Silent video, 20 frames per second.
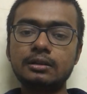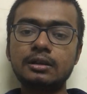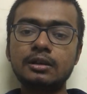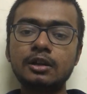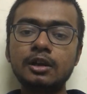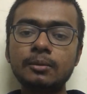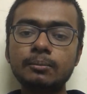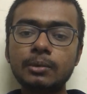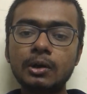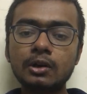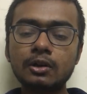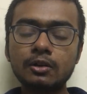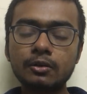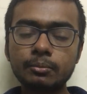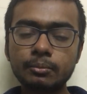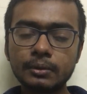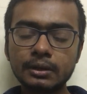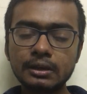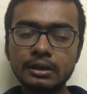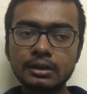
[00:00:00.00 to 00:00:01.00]
Earning power
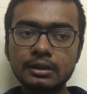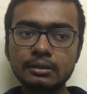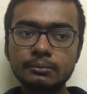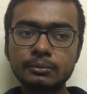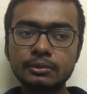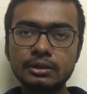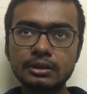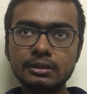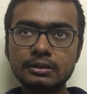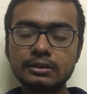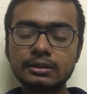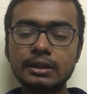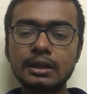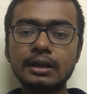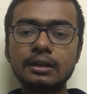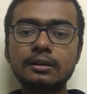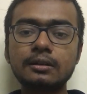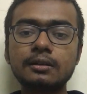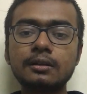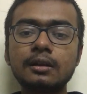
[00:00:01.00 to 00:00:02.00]
of money means
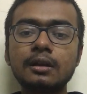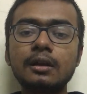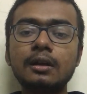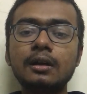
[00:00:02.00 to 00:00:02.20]
that